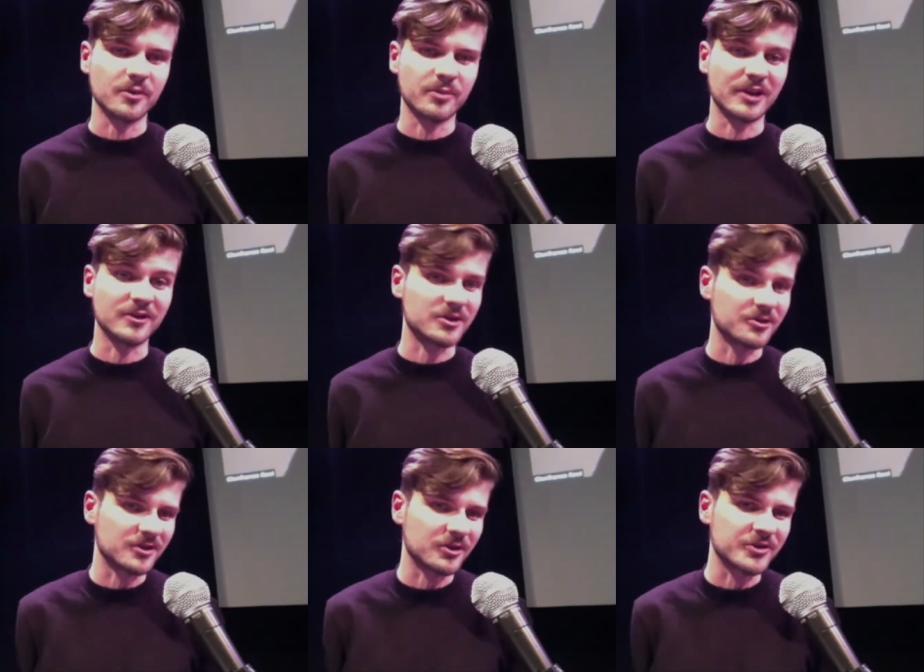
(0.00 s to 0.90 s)
Because
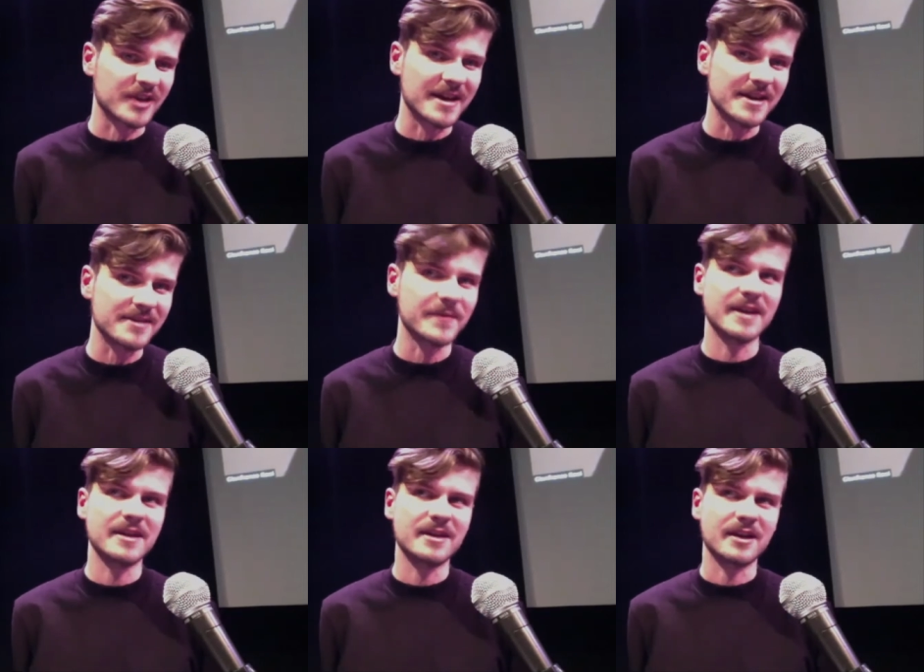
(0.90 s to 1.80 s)
you say
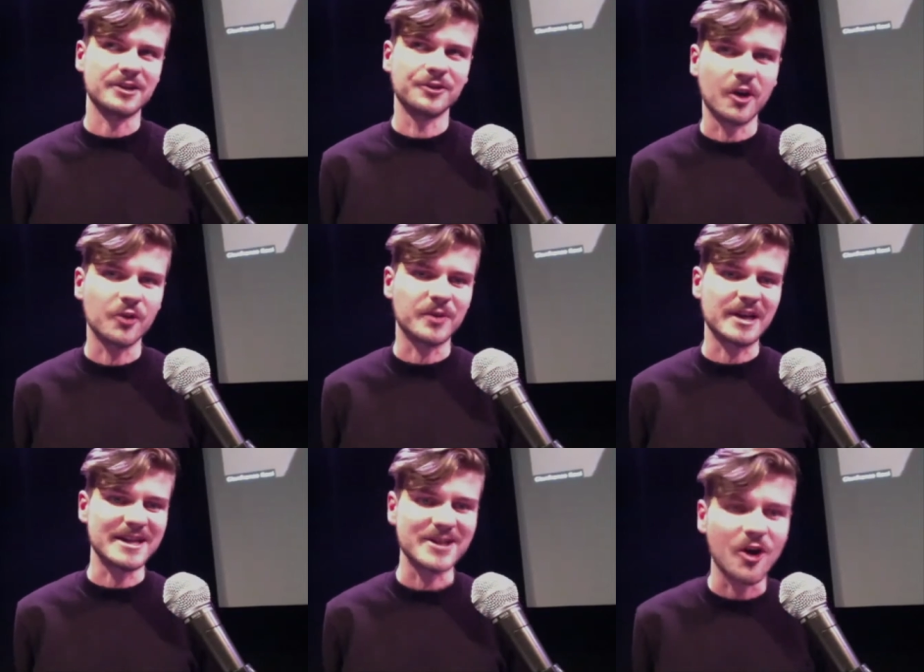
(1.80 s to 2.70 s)
you don't
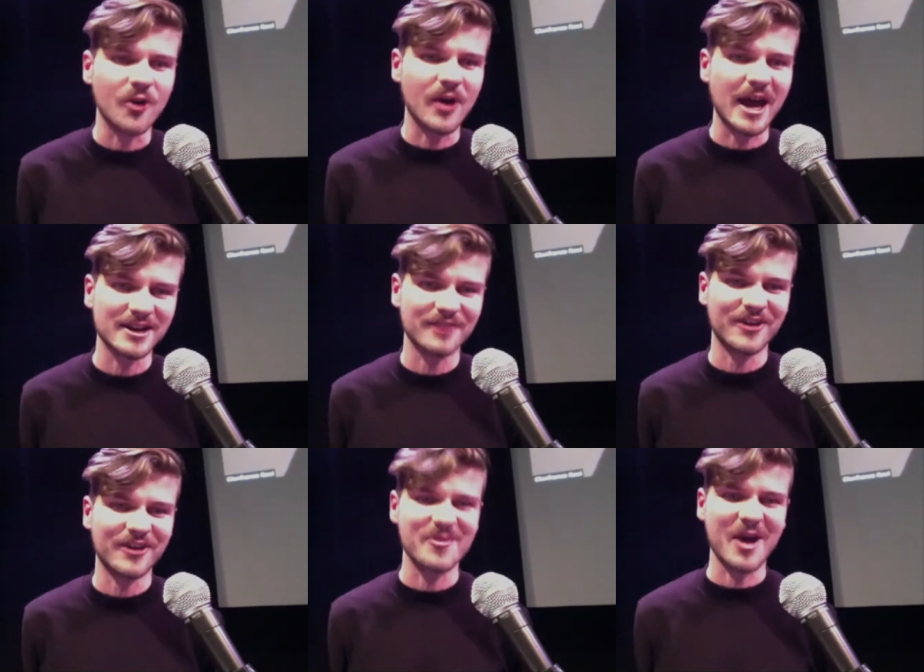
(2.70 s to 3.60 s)
really know
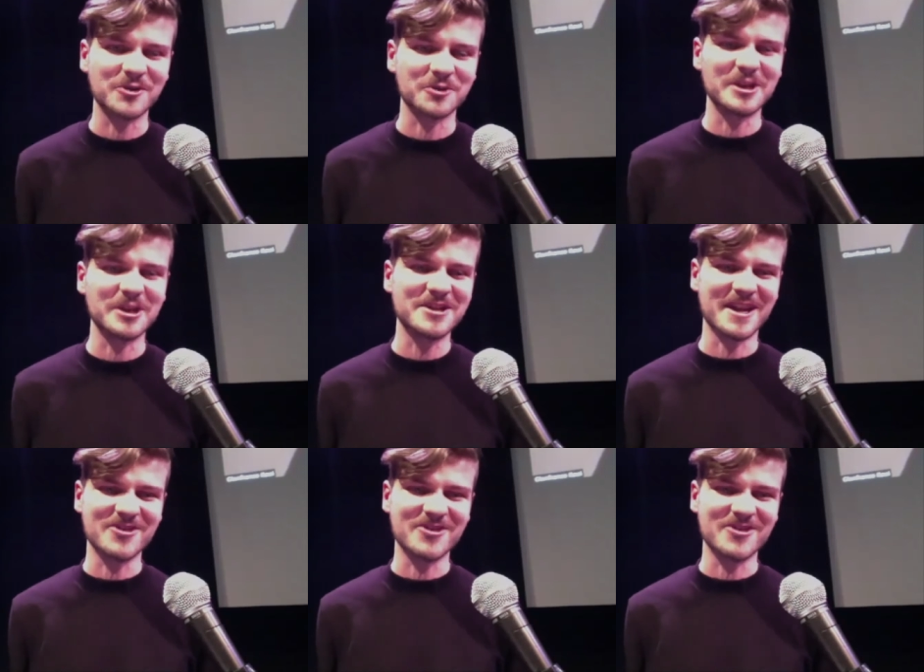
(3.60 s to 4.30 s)
anything about the region,